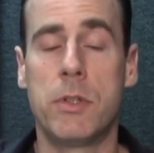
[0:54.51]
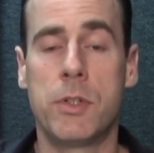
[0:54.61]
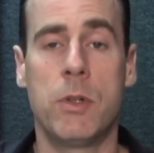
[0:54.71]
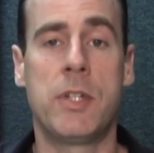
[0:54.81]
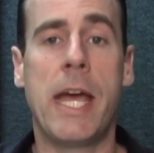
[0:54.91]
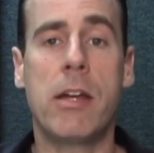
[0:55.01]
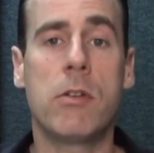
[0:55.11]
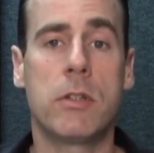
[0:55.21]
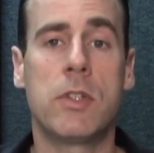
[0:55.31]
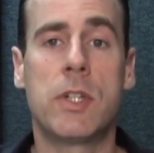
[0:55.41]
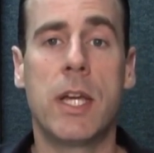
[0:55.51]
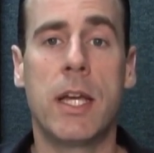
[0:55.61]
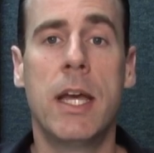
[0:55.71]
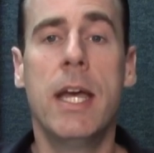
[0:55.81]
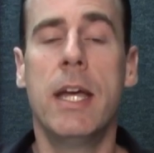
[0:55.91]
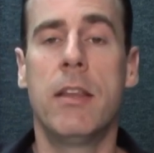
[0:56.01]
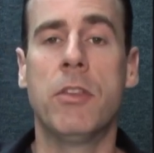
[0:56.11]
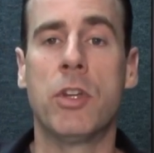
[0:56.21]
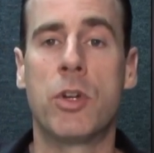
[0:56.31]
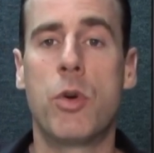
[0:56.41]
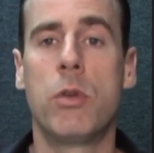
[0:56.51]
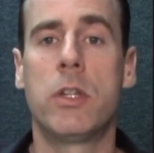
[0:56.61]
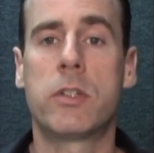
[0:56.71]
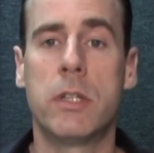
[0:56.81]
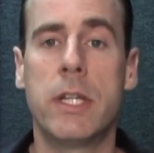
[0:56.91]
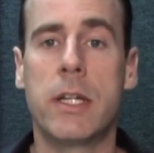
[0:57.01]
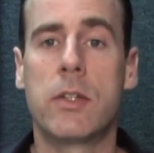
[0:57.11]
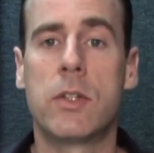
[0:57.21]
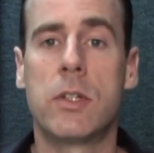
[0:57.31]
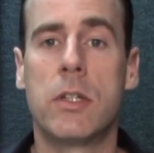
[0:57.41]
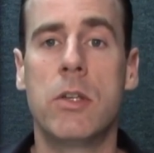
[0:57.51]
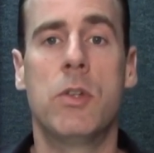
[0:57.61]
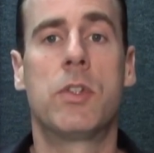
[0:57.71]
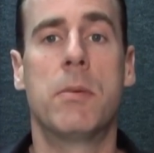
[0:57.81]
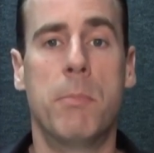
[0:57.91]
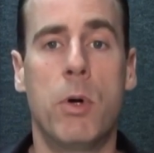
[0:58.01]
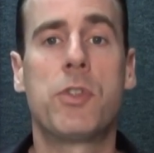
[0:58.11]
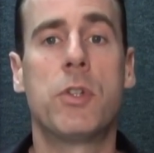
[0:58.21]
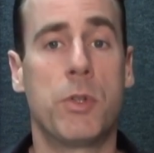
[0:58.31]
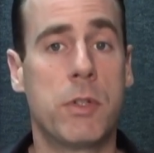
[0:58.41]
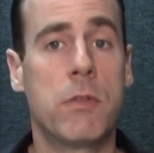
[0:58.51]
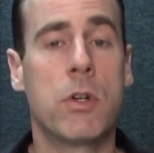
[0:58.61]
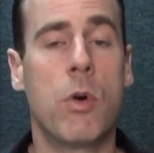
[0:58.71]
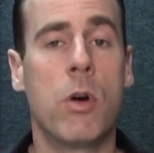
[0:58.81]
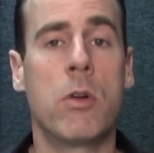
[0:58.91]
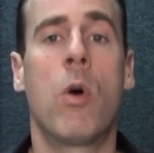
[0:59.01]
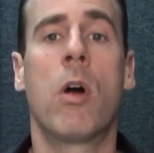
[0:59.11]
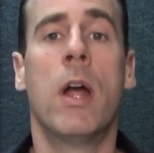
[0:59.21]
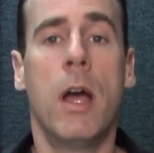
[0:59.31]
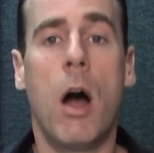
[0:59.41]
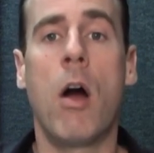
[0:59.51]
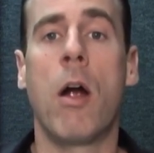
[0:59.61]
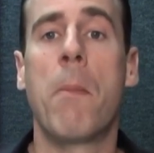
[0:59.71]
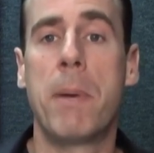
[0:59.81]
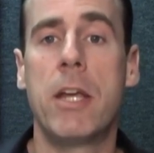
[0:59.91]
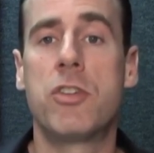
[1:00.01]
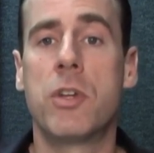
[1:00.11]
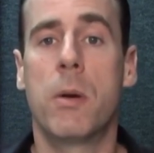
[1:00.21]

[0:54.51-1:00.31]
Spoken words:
So it's accurate to say that the coolest licks use the most notes of the chord or are arpeggio